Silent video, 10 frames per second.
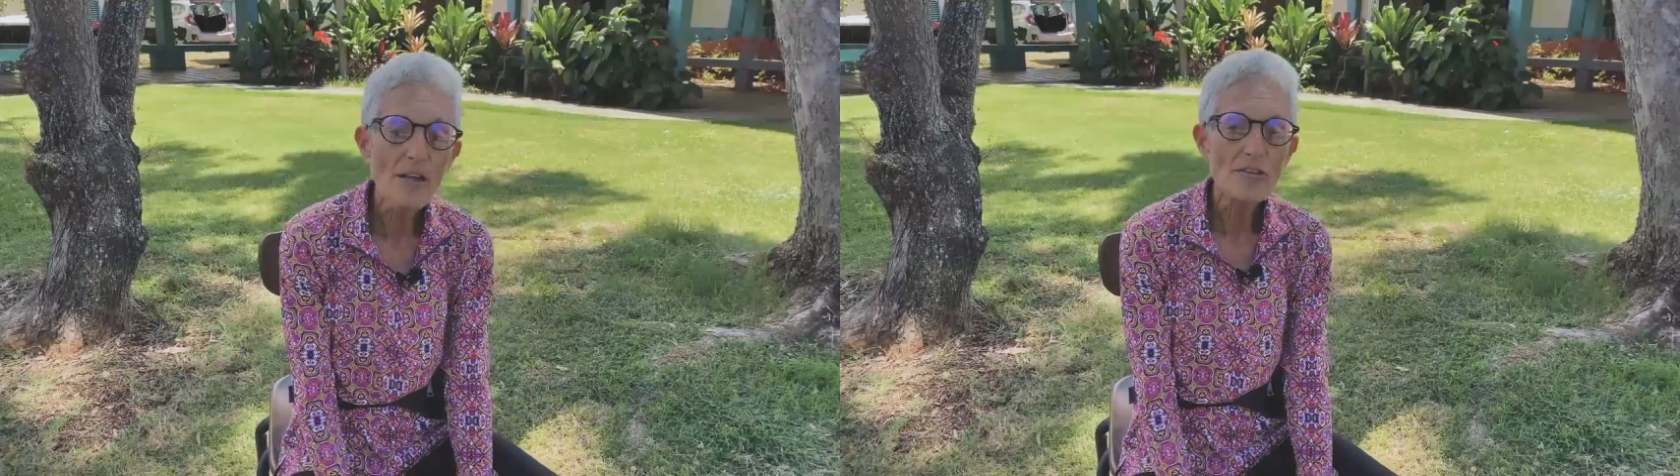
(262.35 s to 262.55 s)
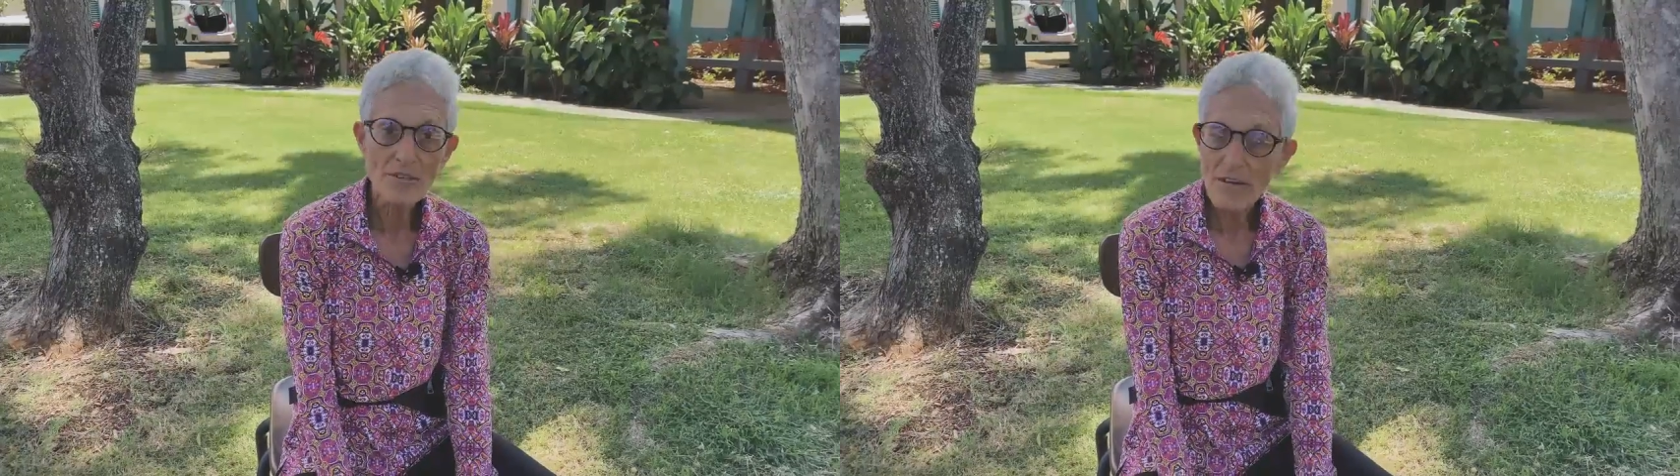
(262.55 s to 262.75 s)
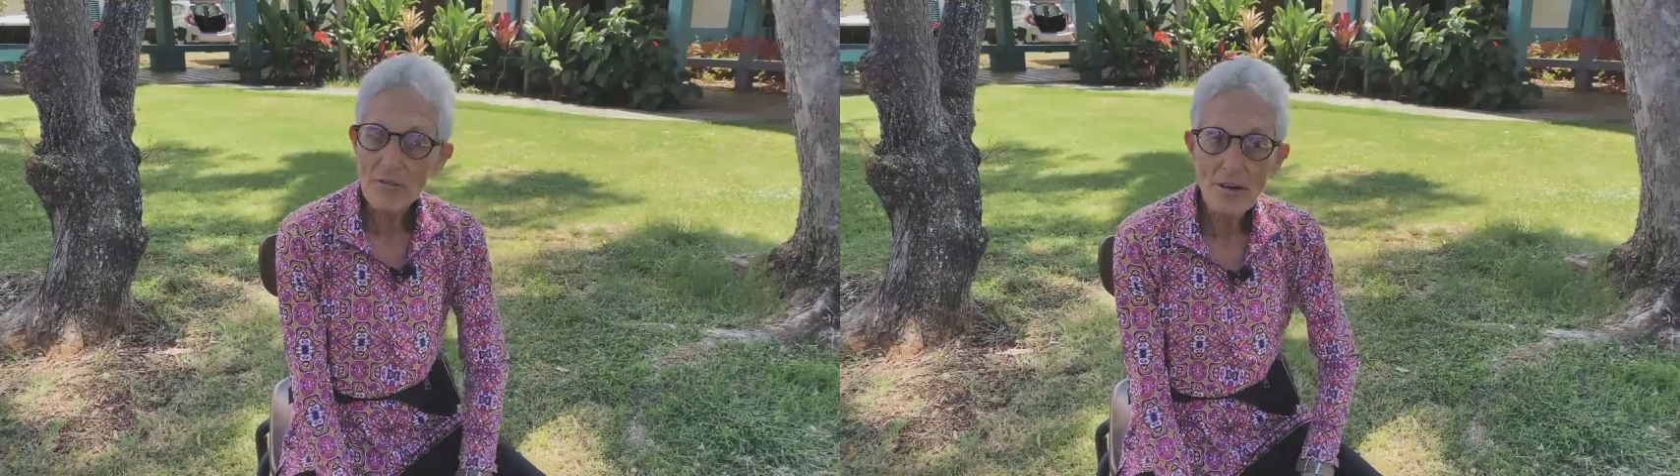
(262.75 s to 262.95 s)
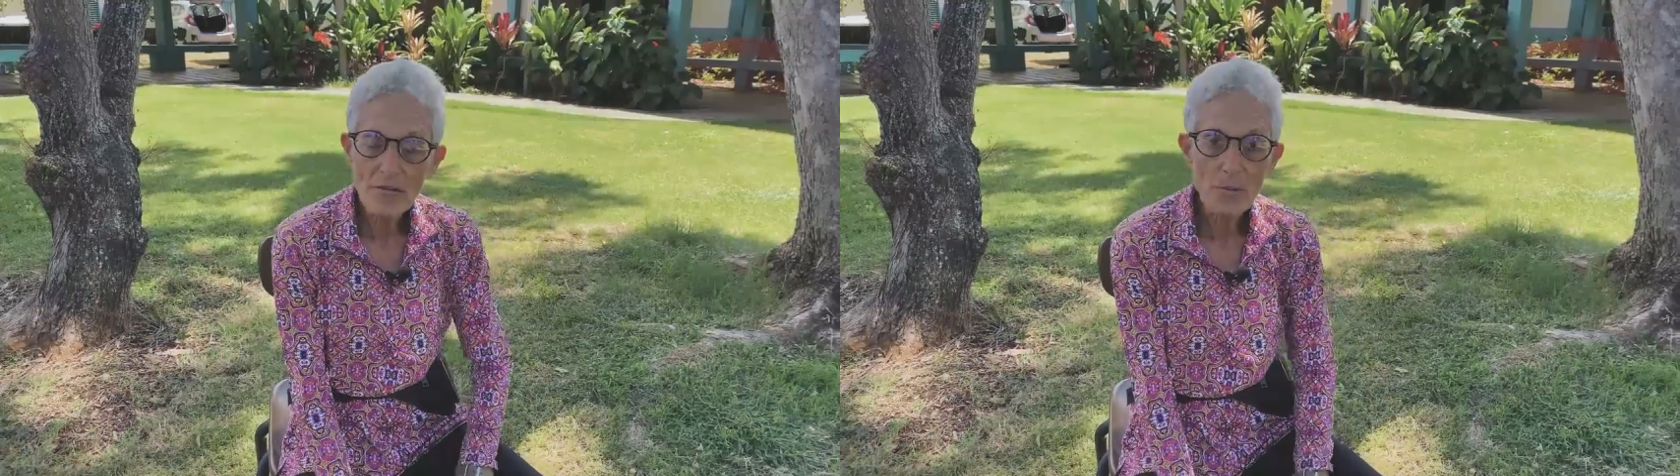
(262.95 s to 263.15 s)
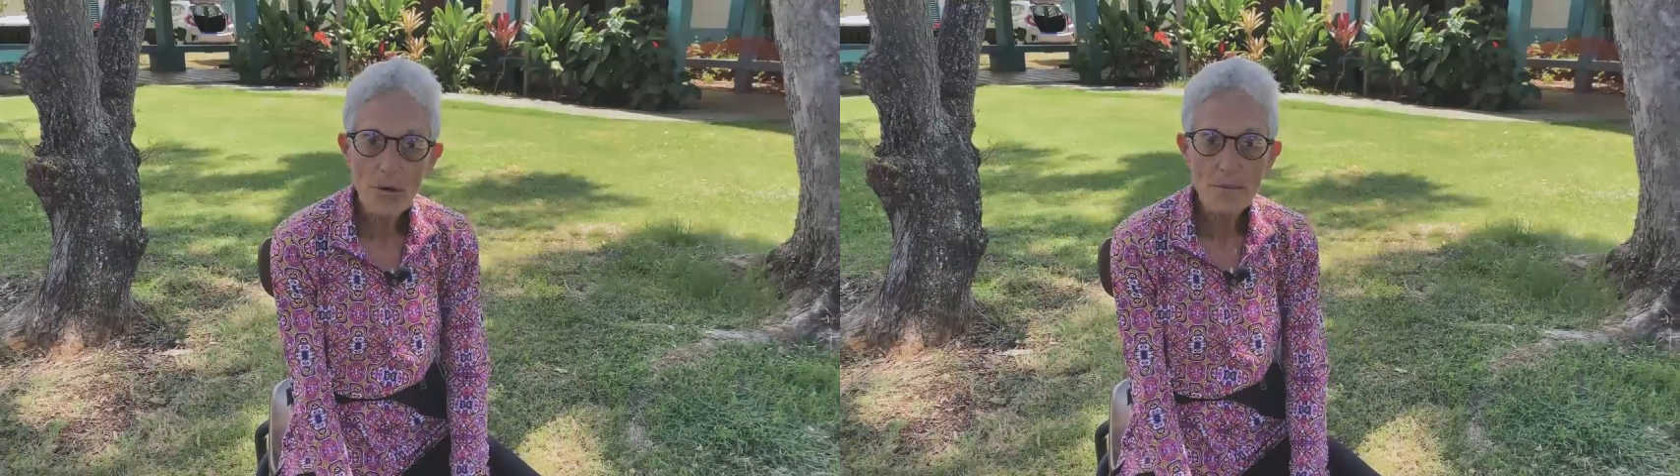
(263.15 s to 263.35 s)
Save
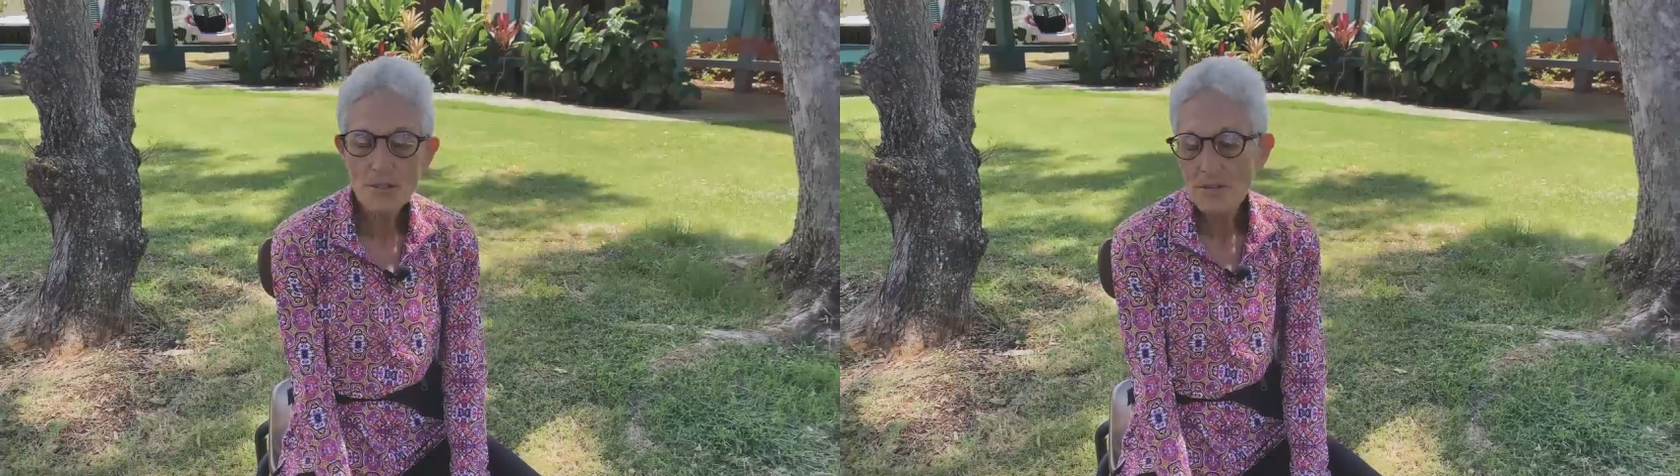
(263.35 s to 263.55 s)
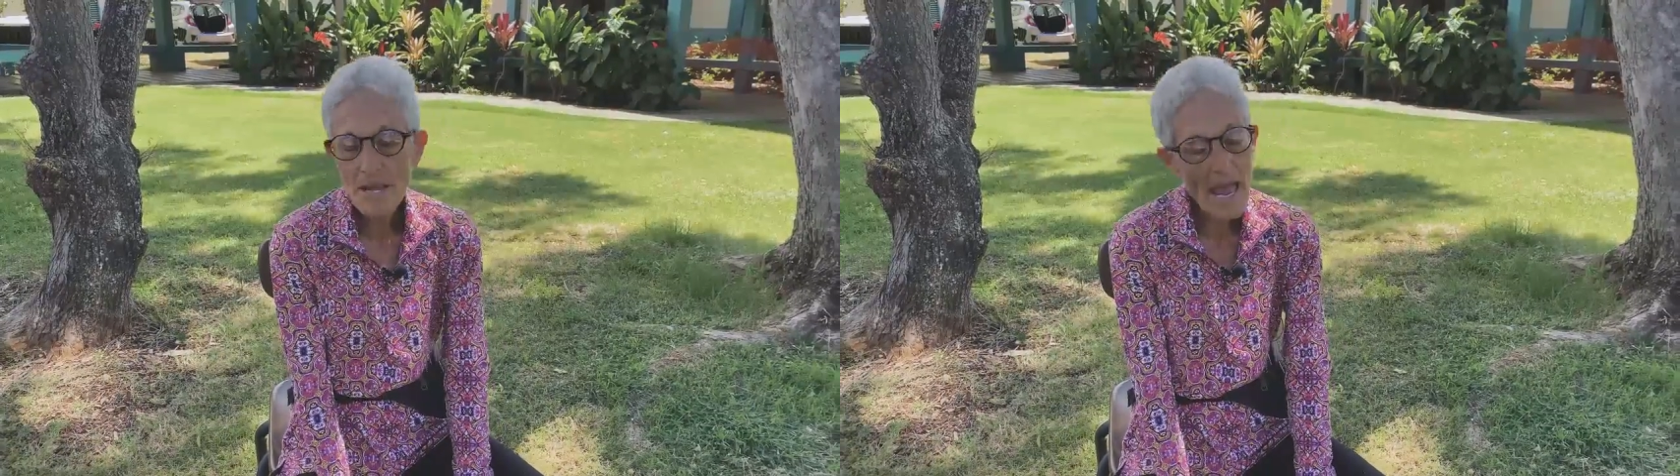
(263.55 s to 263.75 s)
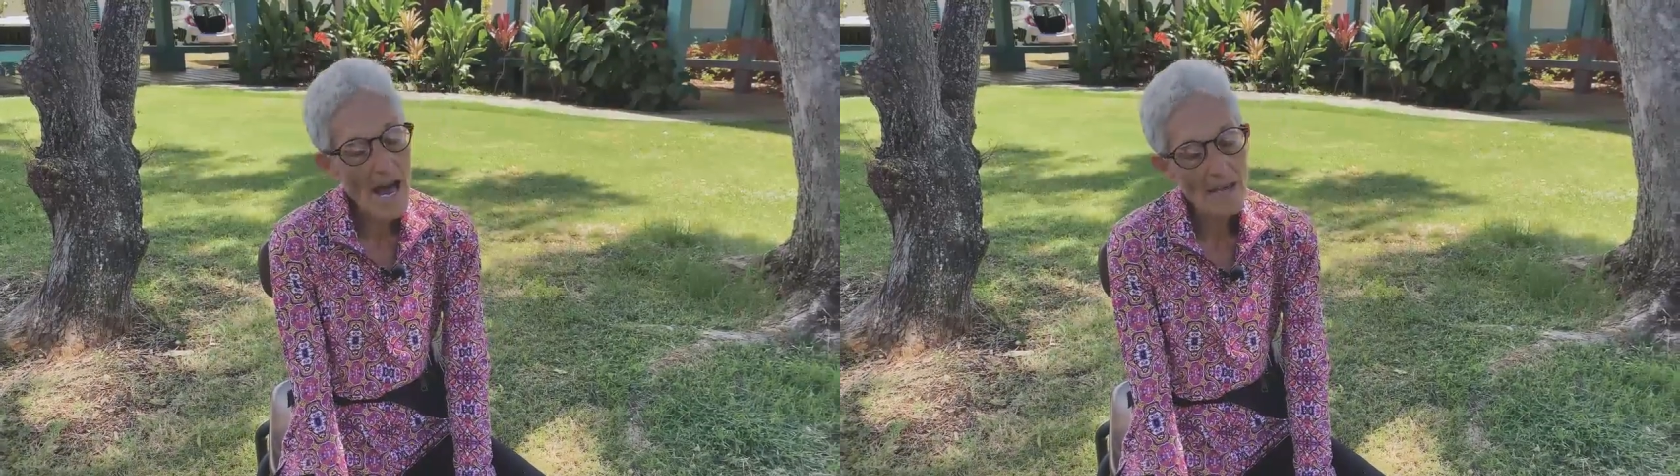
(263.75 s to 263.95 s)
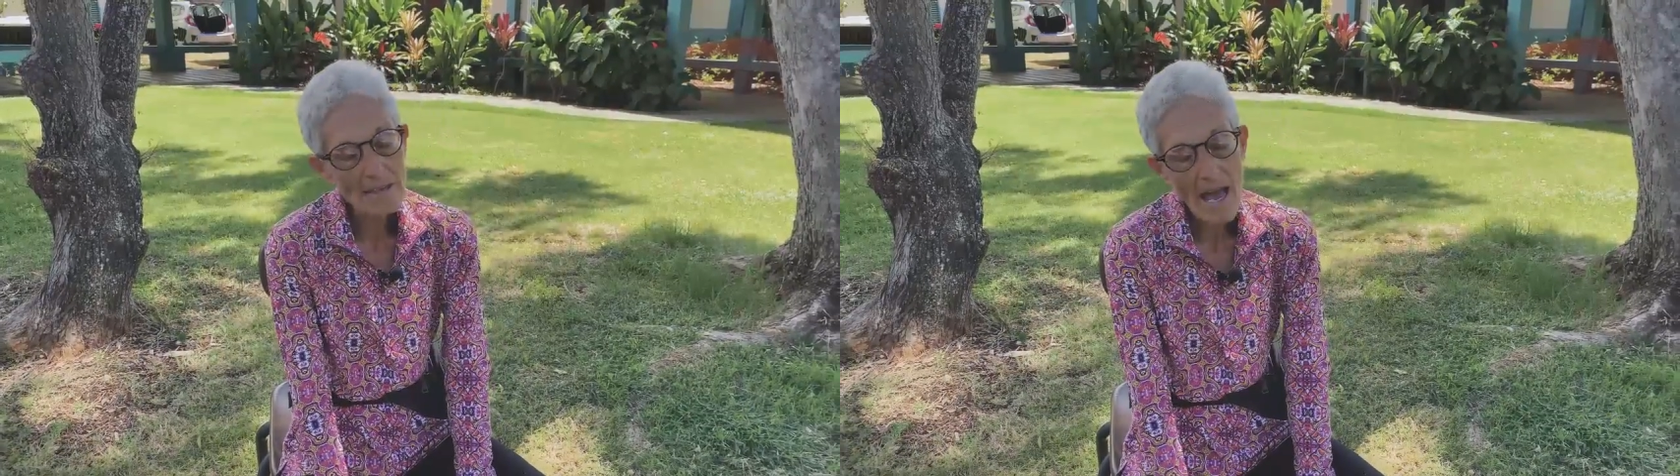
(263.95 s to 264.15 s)
whatever wormies you can,